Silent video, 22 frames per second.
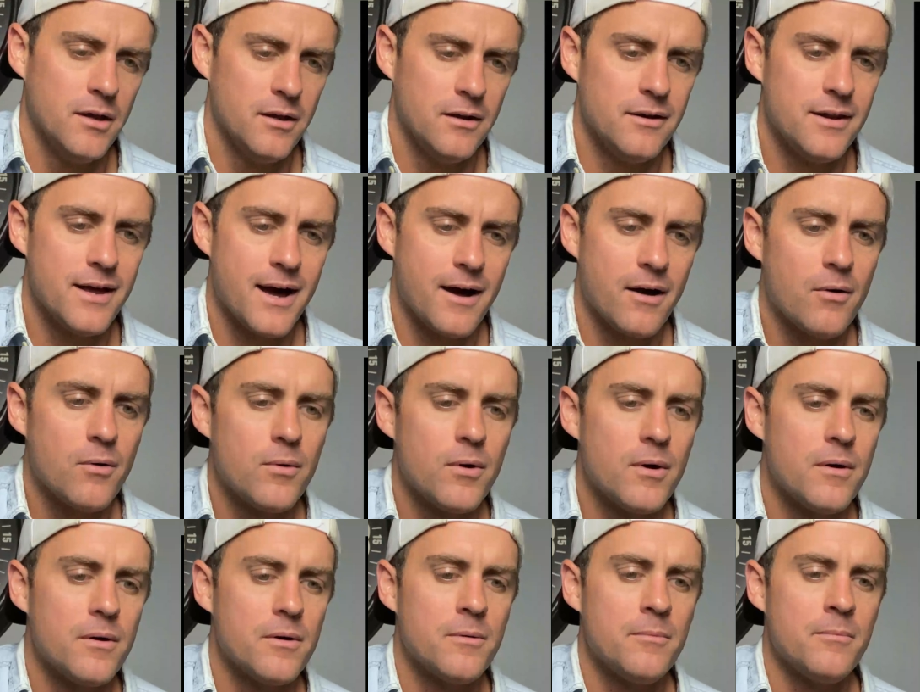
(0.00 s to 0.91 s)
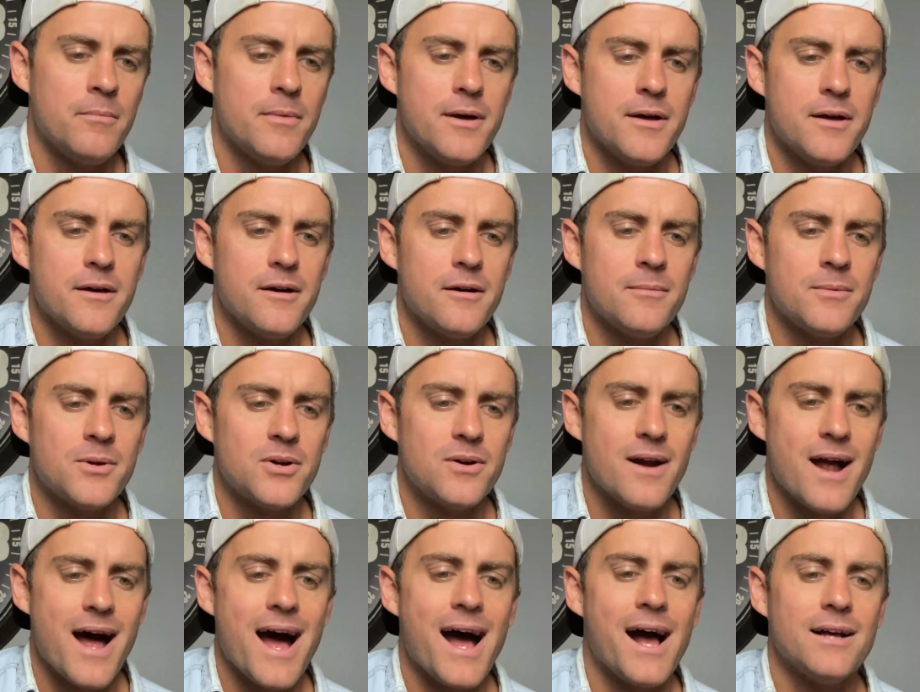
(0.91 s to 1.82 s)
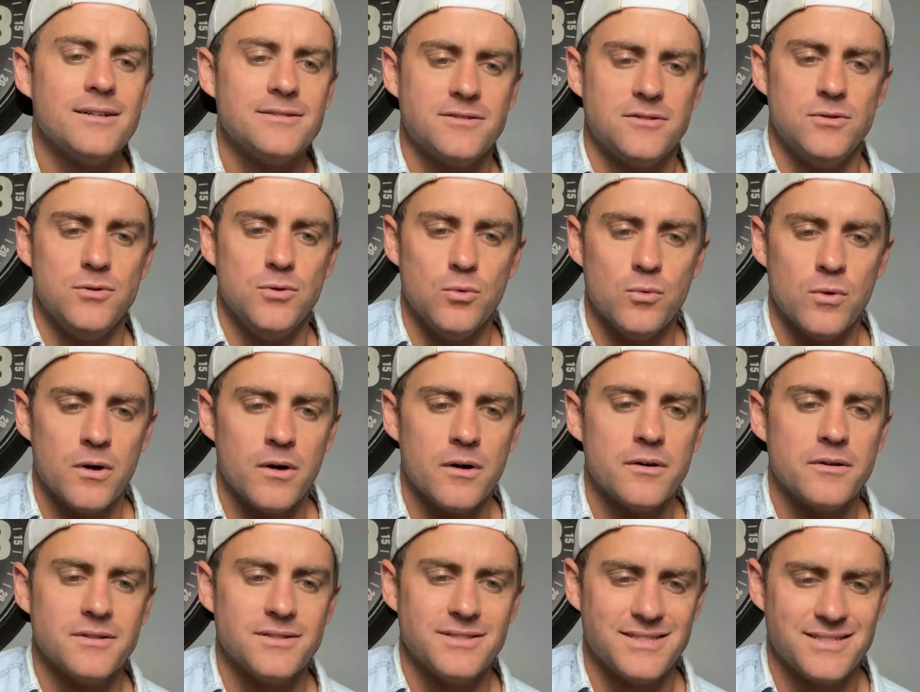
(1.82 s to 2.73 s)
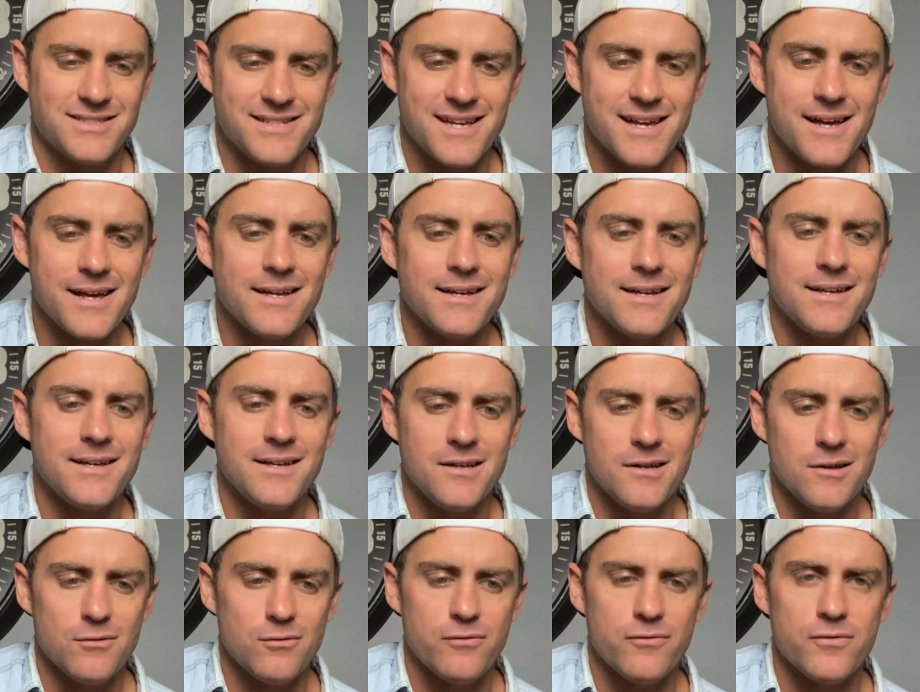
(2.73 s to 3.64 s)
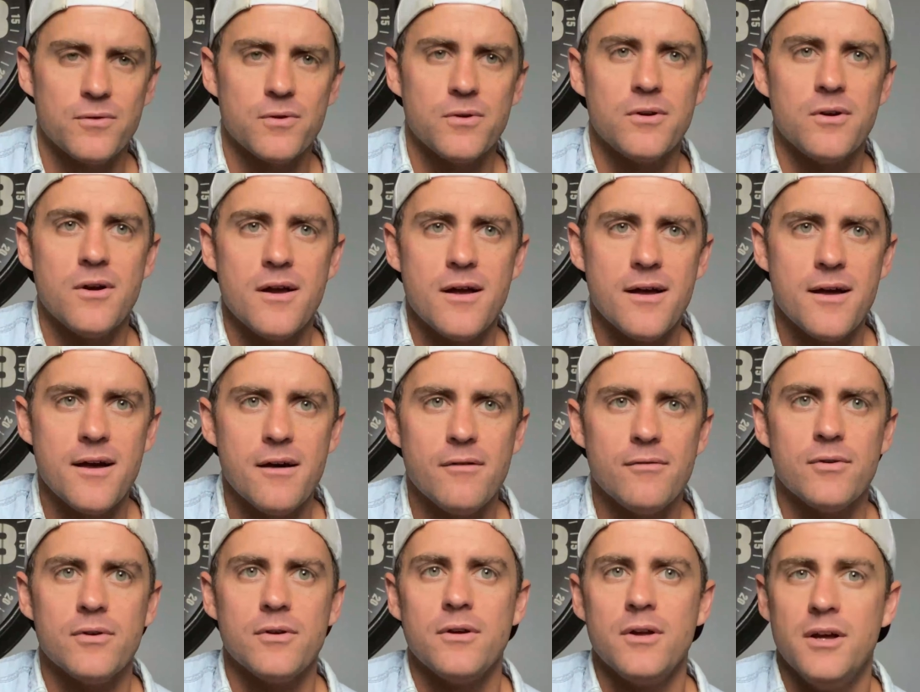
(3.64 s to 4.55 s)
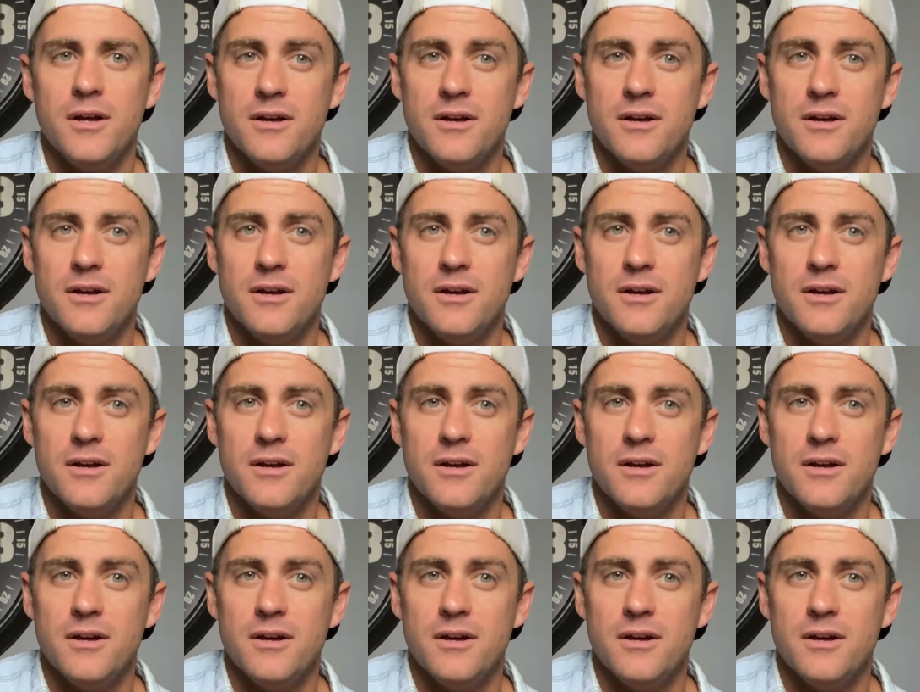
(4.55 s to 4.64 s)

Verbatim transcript: Now I wanna memorize, you wanna stay in forever.